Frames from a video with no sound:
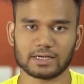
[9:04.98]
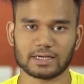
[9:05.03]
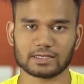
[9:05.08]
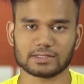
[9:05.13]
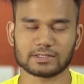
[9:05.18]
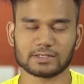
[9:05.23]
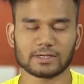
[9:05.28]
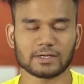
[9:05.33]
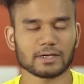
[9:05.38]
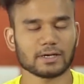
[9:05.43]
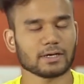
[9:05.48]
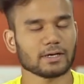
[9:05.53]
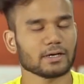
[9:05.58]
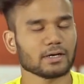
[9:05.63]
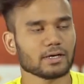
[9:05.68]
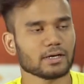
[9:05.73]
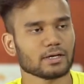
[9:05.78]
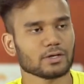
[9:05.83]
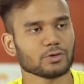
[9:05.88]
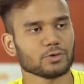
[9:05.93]
that,
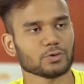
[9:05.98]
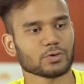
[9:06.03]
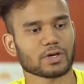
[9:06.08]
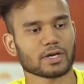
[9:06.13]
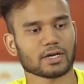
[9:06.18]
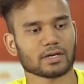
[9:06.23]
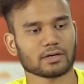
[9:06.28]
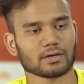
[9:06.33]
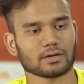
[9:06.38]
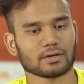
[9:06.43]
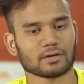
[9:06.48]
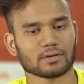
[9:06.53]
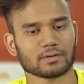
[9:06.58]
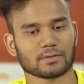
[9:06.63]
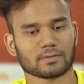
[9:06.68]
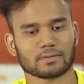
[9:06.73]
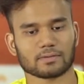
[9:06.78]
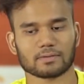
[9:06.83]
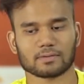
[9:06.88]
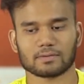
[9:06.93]
you can
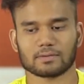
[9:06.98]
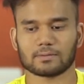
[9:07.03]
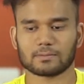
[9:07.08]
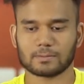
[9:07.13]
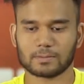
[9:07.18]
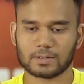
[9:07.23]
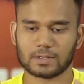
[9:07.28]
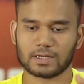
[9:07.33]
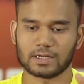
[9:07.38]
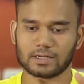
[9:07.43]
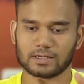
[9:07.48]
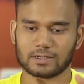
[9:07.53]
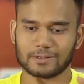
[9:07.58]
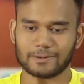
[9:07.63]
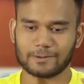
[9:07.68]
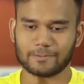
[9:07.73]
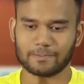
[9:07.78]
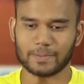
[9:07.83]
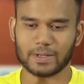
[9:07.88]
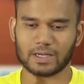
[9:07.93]
like
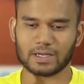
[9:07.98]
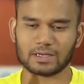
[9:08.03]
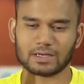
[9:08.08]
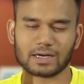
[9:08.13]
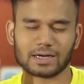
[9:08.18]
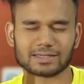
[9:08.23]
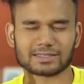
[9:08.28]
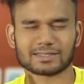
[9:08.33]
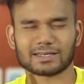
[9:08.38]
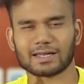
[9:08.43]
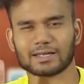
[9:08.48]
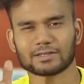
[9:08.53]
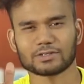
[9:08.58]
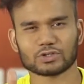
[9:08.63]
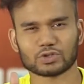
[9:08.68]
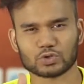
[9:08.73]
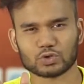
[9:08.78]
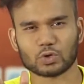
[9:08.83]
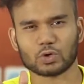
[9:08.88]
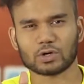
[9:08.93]
make it a slight
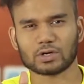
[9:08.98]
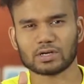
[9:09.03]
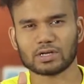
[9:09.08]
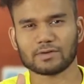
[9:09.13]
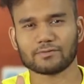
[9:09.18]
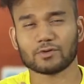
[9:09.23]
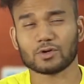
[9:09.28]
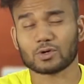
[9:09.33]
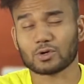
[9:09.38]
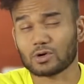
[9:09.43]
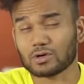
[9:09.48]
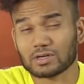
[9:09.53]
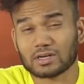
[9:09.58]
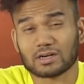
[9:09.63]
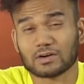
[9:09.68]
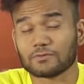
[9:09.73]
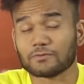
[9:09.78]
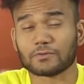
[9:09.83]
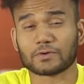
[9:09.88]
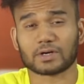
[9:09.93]
short. If you're not
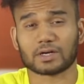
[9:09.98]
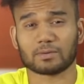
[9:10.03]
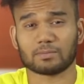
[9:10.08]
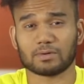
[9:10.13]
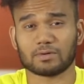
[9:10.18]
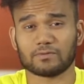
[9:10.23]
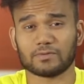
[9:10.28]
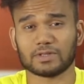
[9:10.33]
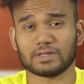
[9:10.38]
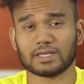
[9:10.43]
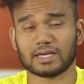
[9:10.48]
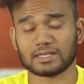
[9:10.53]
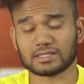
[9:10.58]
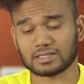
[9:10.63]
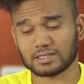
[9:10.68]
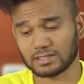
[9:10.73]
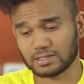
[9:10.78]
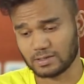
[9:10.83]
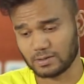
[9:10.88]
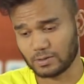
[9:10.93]
comfortable with
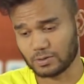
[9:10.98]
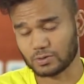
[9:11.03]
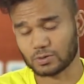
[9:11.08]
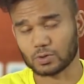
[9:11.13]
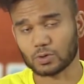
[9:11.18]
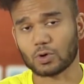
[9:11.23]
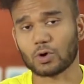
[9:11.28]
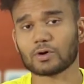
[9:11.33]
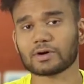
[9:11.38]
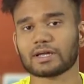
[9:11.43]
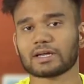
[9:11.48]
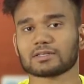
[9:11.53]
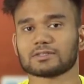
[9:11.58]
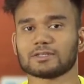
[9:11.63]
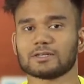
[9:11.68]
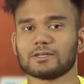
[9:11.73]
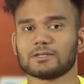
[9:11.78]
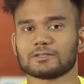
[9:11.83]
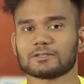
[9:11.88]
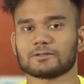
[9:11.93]
that, you know, long
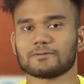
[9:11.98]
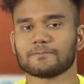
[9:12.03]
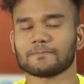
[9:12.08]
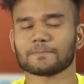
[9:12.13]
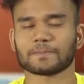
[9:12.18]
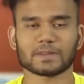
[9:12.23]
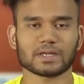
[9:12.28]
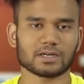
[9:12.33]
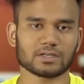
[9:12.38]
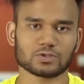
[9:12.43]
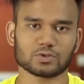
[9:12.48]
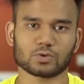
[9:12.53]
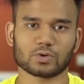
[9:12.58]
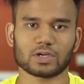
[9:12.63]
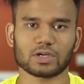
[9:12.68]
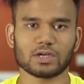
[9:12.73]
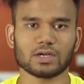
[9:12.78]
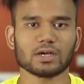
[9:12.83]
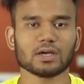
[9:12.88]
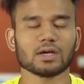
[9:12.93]
exhalation, that is
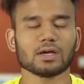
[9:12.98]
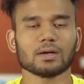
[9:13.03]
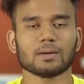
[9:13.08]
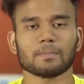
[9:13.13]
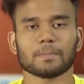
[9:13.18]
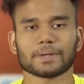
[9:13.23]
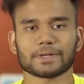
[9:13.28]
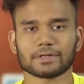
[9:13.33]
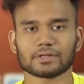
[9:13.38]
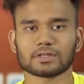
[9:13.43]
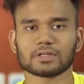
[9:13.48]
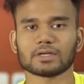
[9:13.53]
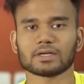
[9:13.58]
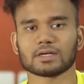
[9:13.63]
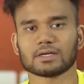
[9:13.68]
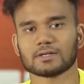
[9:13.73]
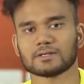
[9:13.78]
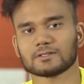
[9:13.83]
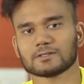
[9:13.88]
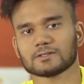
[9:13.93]
okay. But the
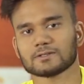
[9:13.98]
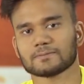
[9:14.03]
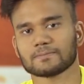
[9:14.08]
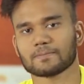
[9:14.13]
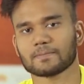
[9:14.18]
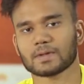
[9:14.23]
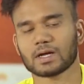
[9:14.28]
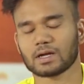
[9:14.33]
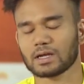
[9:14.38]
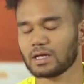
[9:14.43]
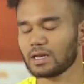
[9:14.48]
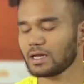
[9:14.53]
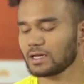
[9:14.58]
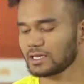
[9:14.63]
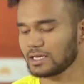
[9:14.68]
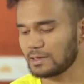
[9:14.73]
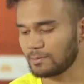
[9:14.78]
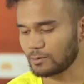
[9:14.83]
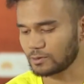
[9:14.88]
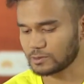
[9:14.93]
thing is, again, I
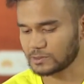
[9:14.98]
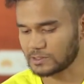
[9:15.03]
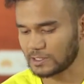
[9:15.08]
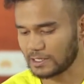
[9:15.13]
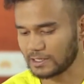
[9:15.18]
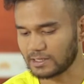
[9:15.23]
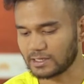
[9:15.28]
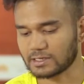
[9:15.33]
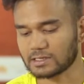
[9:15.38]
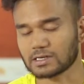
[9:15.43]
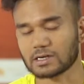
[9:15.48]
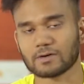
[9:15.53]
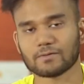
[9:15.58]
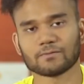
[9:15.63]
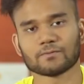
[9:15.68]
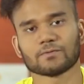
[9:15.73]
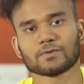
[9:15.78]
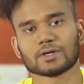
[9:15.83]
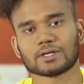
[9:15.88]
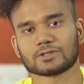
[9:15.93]
keep on saying that
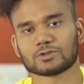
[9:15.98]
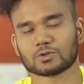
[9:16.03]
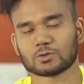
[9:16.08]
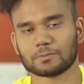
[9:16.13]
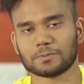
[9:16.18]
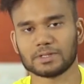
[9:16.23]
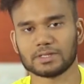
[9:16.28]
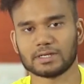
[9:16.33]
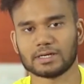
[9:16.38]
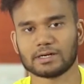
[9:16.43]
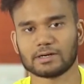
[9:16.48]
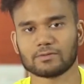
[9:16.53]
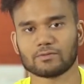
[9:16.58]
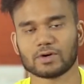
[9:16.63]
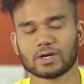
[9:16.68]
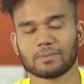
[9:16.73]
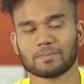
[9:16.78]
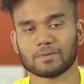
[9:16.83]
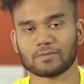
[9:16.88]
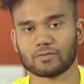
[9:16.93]
comfort should be there
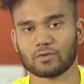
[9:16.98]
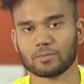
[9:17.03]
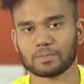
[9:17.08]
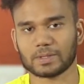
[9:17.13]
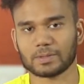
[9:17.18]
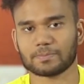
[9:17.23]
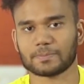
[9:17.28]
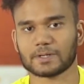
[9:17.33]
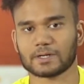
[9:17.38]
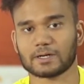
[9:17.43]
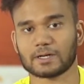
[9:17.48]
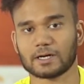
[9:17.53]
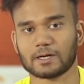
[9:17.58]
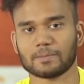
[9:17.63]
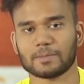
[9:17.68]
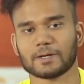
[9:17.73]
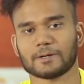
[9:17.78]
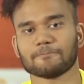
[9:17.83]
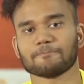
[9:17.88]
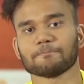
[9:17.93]
while performing
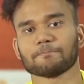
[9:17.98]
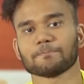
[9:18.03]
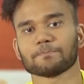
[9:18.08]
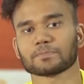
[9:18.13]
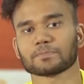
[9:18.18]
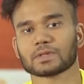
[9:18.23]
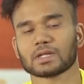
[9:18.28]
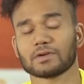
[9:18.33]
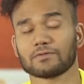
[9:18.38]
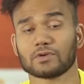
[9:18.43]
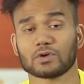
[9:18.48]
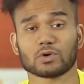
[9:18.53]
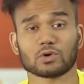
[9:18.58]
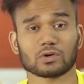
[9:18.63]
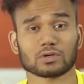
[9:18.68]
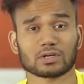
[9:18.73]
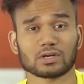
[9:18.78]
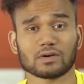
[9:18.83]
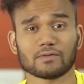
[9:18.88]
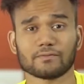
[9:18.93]
pranayama. If you're
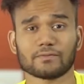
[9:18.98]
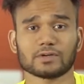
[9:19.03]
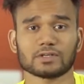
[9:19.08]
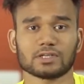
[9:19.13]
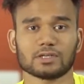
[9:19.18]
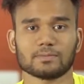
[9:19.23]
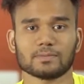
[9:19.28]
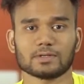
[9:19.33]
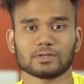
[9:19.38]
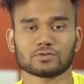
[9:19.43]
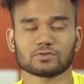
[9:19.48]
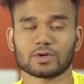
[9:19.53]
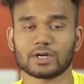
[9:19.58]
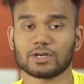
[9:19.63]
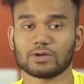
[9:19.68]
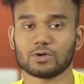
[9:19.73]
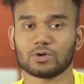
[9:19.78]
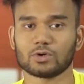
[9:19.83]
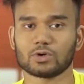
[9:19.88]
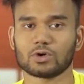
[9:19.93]
not comfortable,
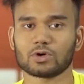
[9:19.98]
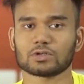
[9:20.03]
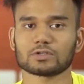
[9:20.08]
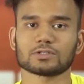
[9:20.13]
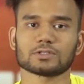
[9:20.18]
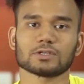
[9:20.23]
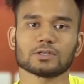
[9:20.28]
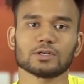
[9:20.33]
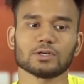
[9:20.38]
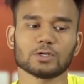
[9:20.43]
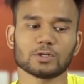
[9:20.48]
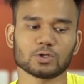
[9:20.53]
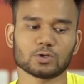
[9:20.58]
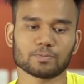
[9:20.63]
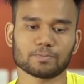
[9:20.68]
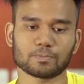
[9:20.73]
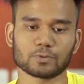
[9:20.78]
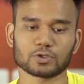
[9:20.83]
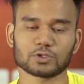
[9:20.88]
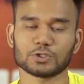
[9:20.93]
try not to
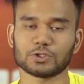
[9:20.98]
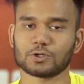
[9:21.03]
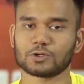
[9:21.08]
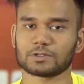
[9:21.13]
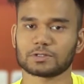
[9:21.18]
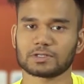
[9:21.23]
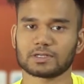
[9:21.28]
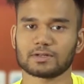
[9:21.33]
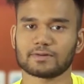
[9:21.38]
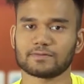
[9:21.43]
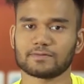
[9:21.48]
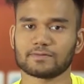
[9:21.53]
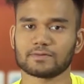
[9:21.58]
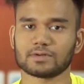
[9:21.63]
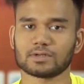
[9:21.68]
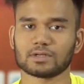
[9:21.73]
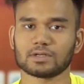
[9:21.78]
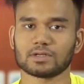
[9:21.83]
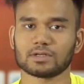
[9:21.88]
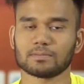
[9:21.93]
push yourself
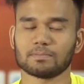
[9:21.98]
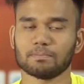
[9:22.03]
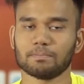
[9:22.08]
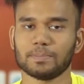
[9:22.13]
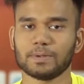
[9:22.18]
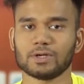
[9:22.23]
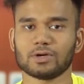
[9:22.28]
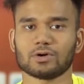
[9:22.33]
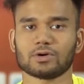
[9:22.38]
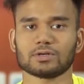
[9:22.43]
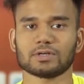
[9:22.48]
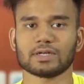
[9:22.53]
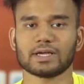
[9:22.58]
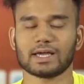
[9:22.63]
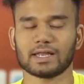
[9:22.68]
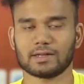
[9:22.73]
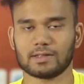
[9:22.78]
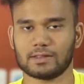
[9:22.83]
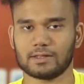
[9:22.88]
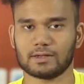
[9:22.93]
beyond
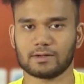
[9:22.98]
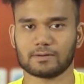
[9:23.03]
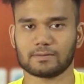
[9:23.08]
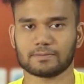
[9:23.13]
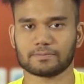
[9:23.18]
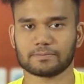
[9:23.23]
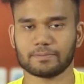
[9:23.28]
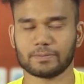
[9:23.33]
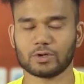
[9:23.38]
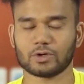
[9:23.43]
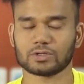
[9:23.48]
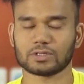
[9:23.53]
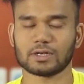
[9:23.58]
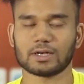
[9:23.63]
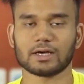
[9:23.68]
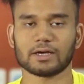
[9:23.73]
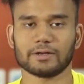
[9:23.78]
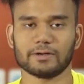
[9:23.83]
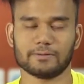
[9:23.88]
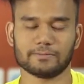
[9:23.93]
anything beyond the
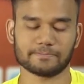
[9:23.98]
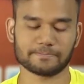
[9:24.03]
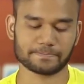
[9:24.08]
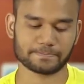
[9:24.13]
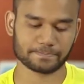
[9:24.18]
line.